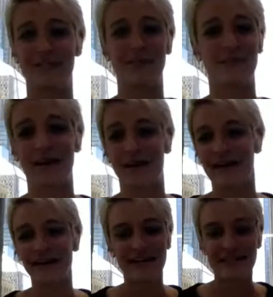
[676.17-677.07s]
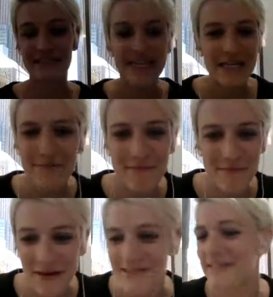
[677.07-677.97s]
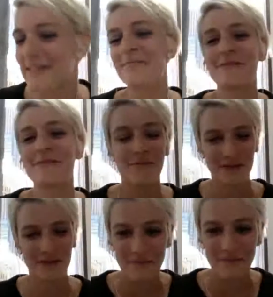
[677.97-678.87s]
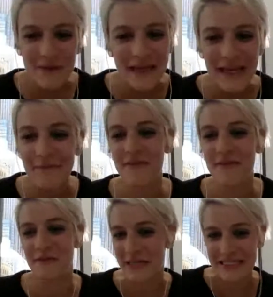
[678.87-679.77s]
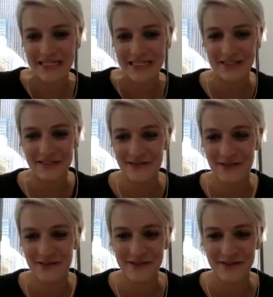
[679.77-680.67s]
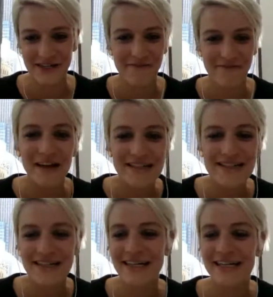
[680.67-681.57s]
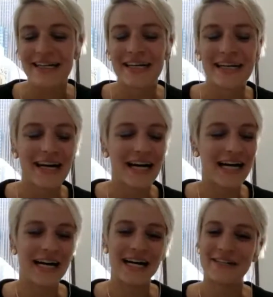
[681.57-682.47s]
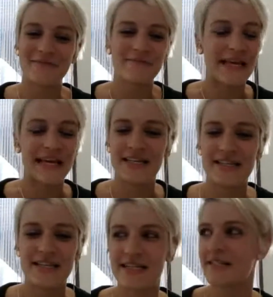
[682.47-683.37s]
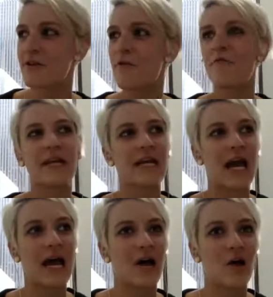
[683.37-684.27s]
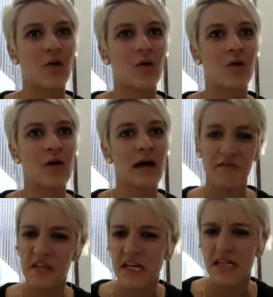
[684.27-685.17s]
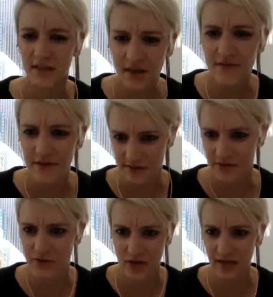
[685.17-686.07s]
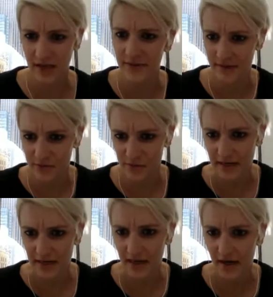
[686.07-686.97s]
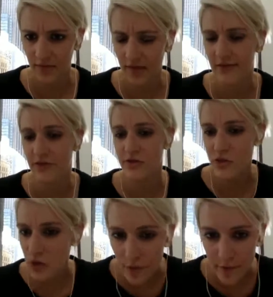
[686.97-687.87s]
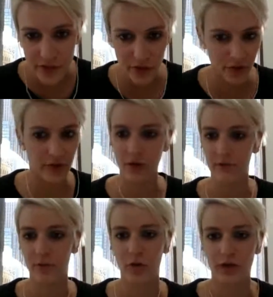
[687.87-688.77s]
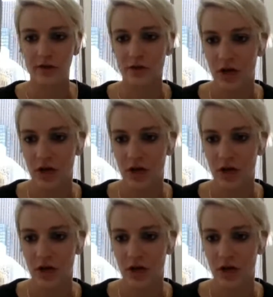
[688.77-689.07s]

to our team at Bossed Up, to Bossed Up Bootcamp, and that you continue to do so as an advisor. Because it's so funny how I feel like a lot of us are struggling with this right now, right? There's so much turnover in the